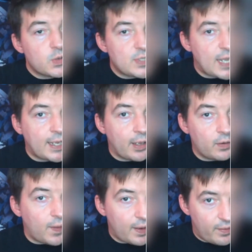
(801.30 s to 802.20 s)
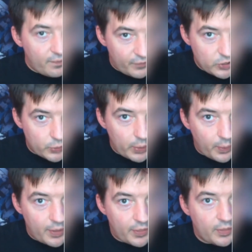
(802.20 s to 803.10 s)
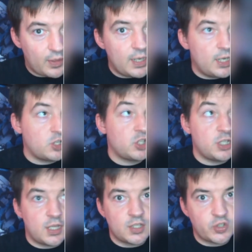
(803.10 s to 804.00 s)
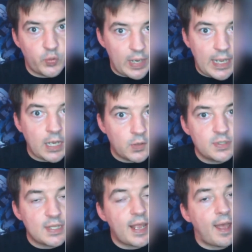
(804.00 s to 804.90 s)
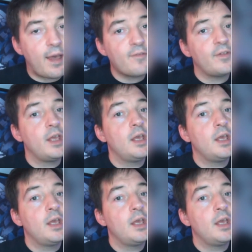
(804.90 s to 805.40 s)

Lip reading: taking out a lot of infantry with, in addition to the screening use they have.